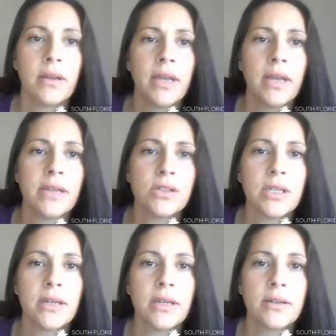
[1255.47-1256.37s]

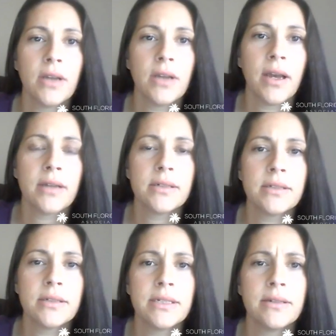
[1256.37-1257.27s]
Anjali,
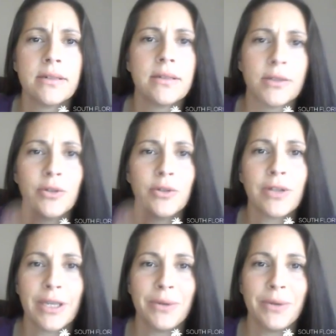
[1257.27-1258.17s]
did you look
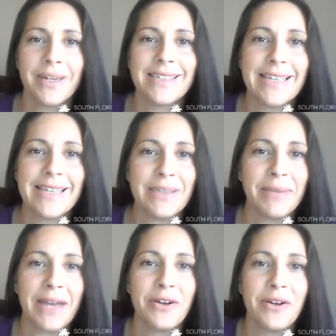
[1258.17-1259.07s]
like you were going to say
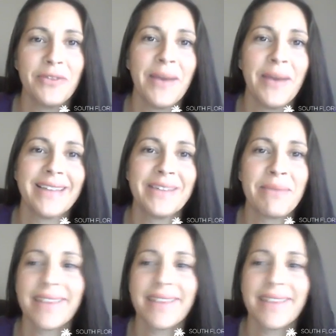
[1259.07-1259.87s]
something? I don't know if you had something